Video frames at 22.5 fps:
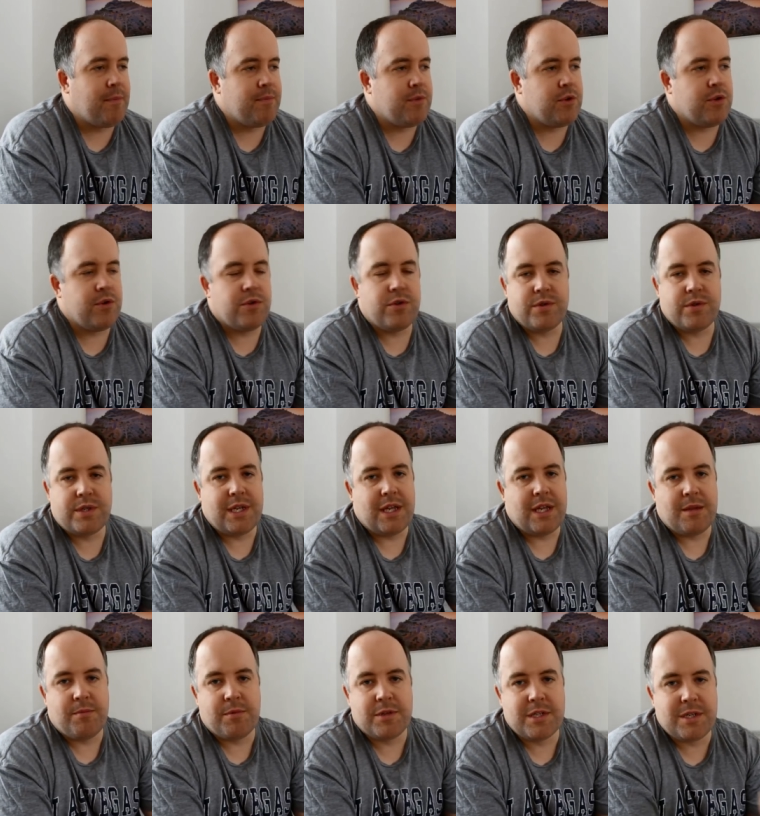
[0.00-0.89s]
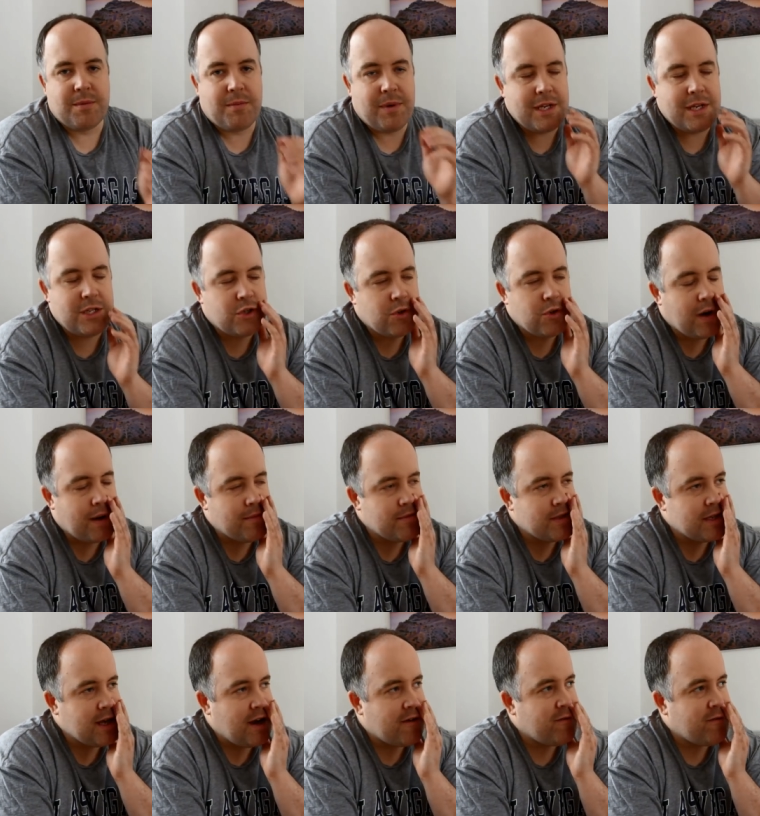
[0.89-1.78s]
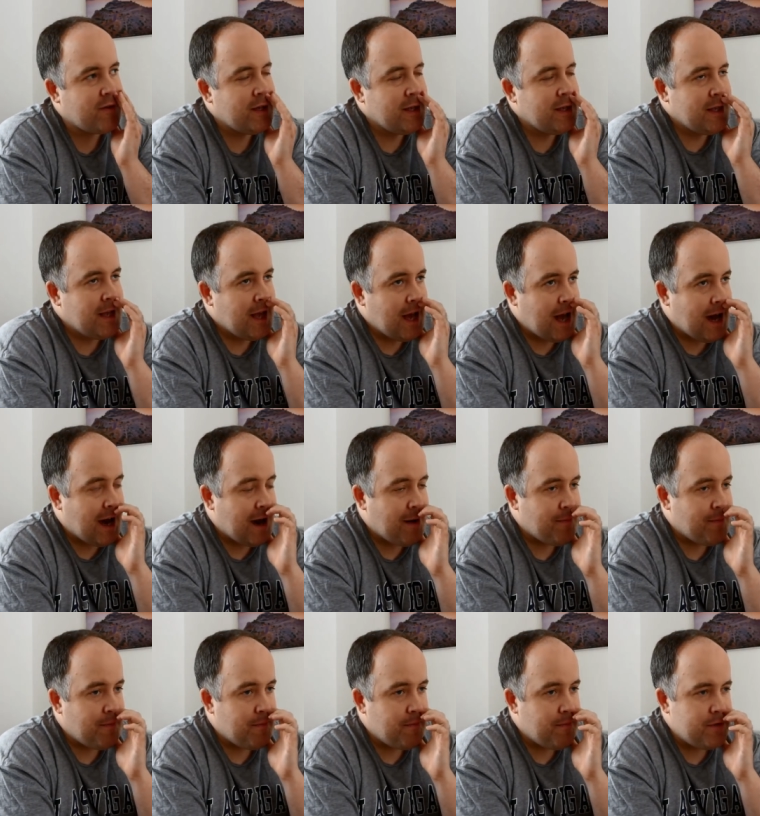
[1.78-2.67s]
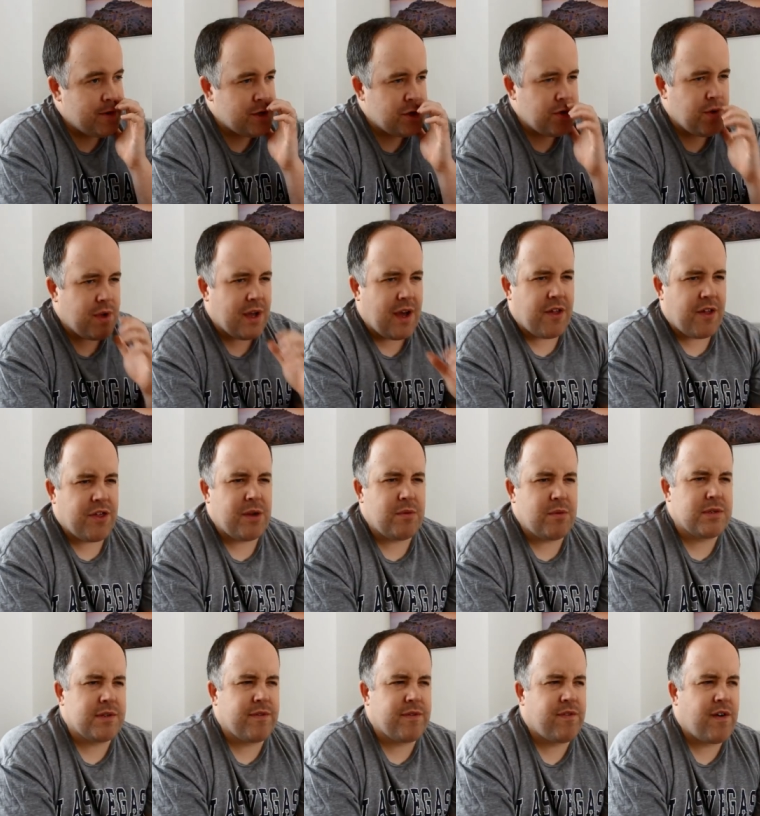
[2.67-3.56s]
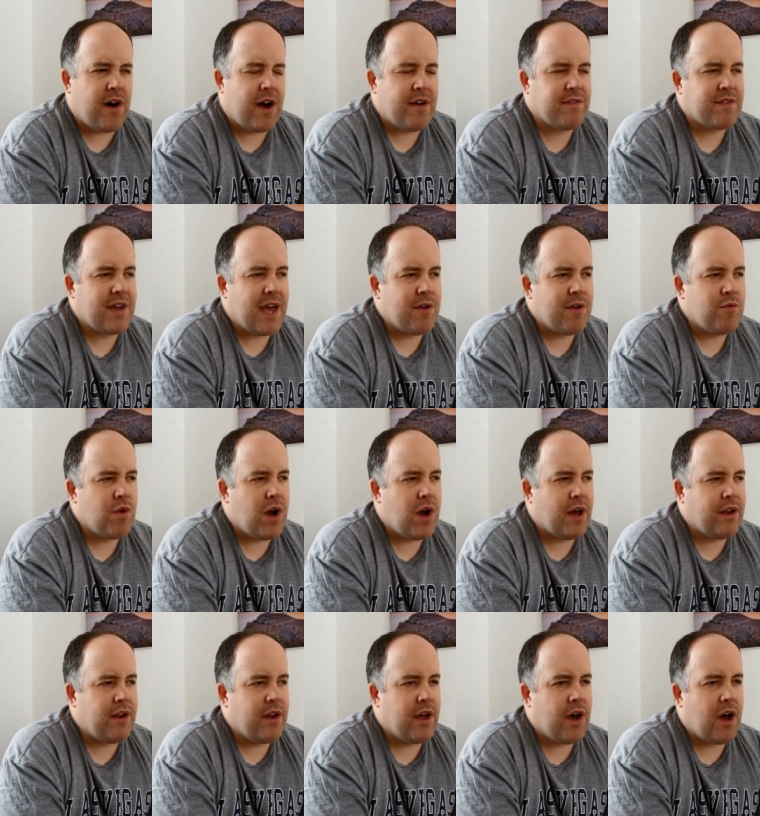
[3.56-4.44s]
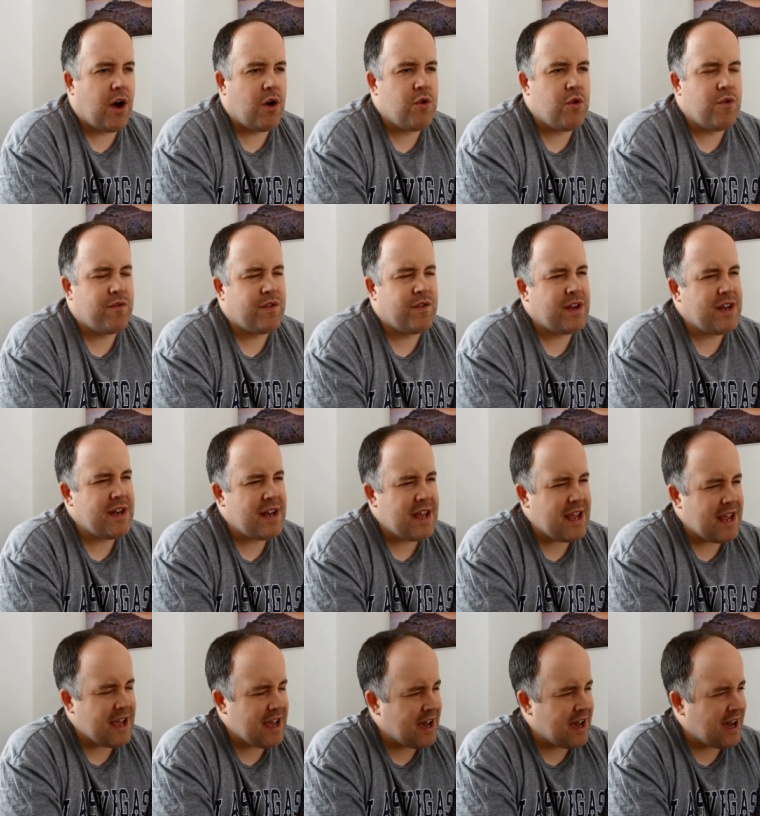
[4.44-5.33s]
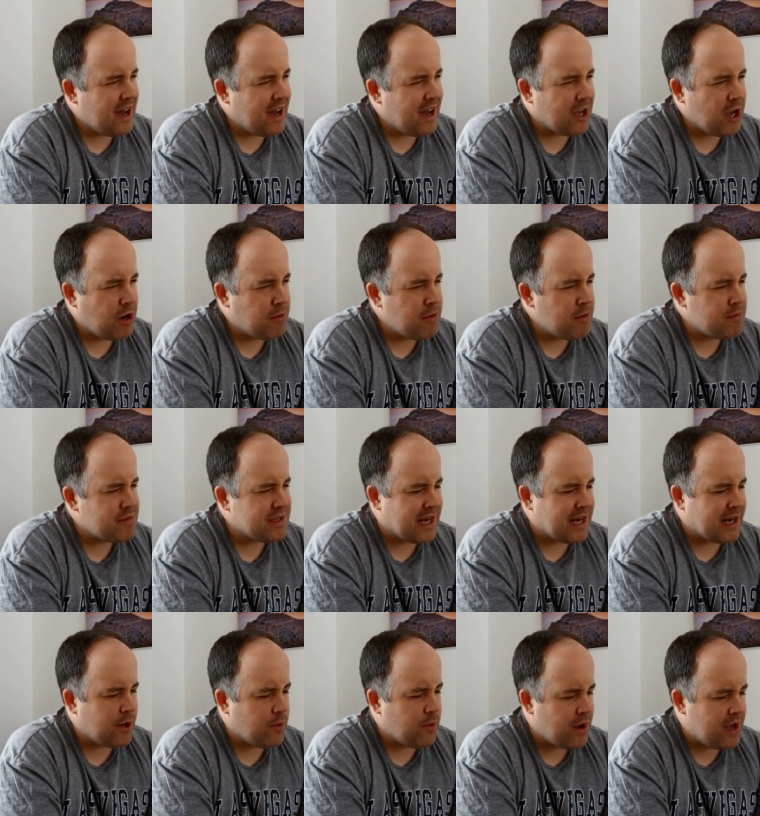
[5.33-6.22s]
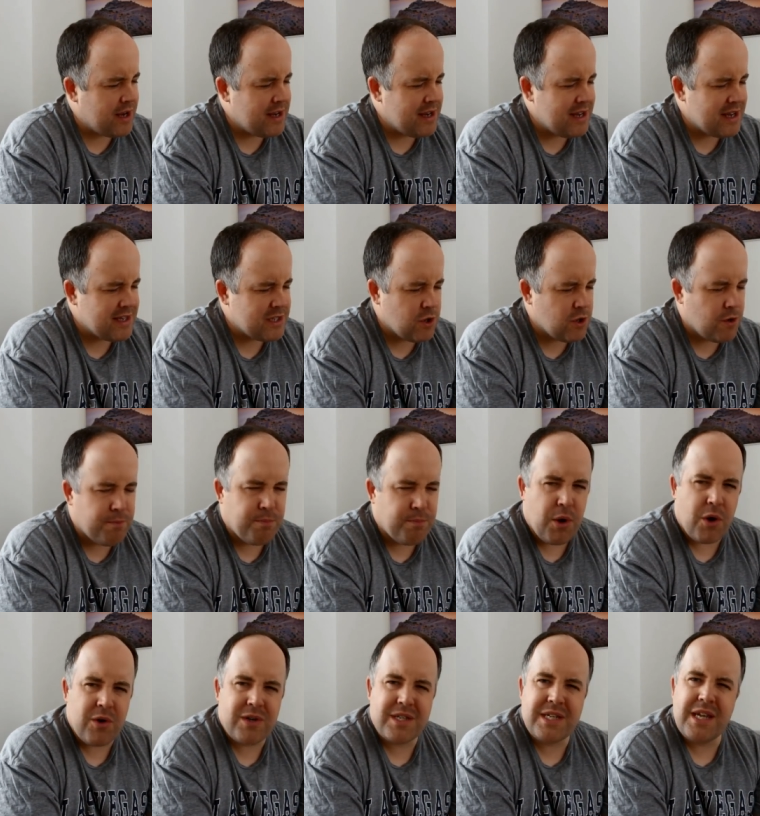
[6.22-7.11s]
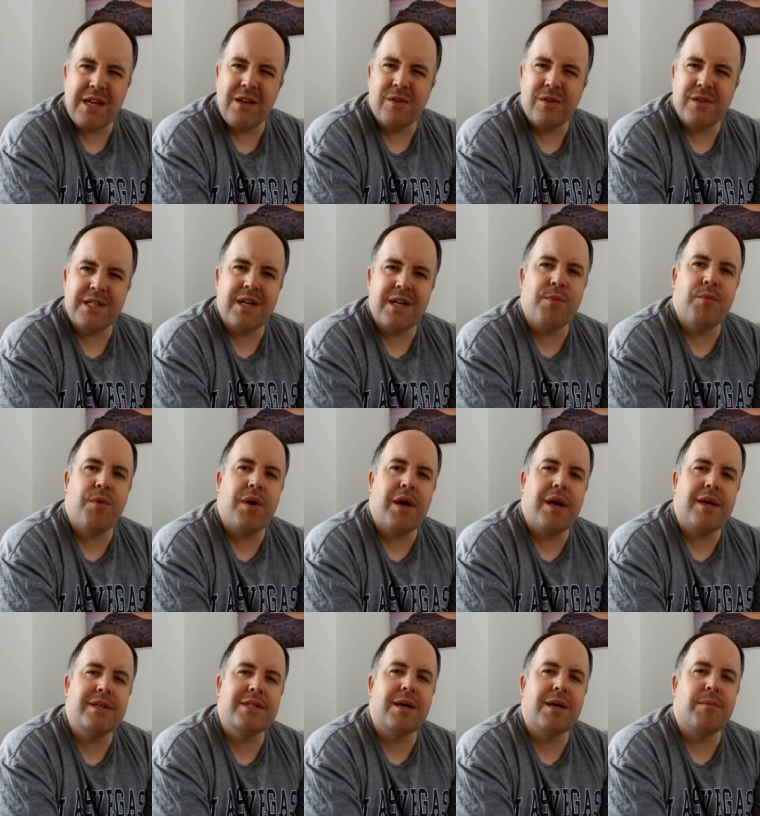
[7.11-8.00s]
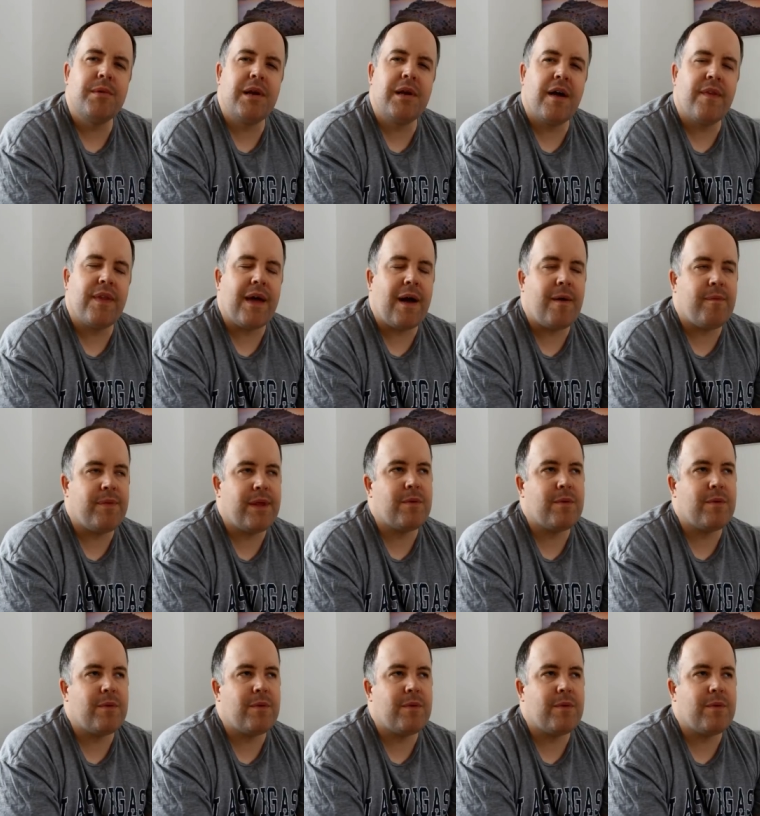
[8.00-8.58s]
You see them on some of my Instagram stuff. I think it was a 5K run over near, I can't remember exactly where, near sort of Box Hill somewhere, something like that.